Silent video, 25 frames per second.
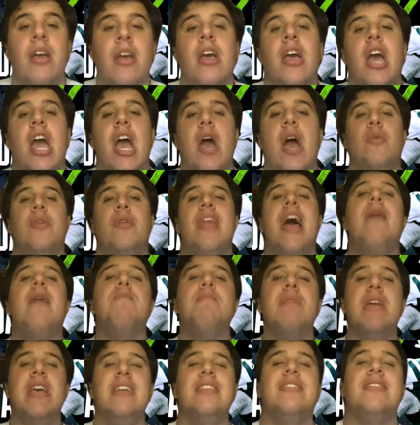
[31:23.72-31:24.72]
And with that
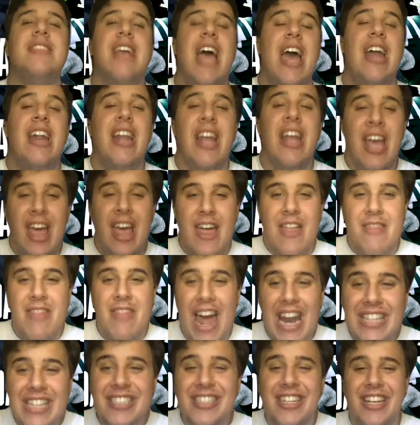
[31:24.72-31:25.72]
being said, that
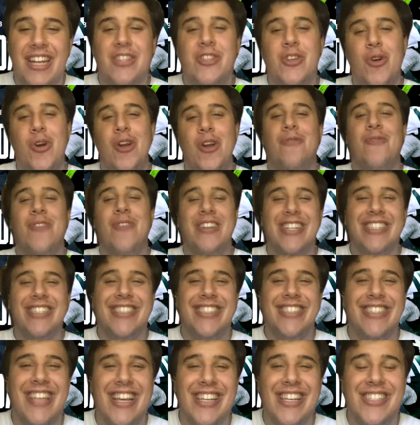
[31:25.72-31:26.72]
is going to do it for this
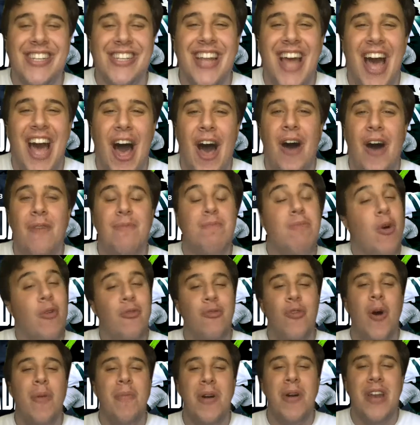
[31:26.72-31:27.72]
edition of
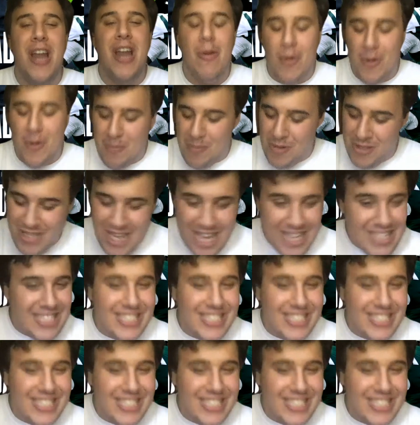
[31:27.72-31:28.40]
Mofobo Network Presents.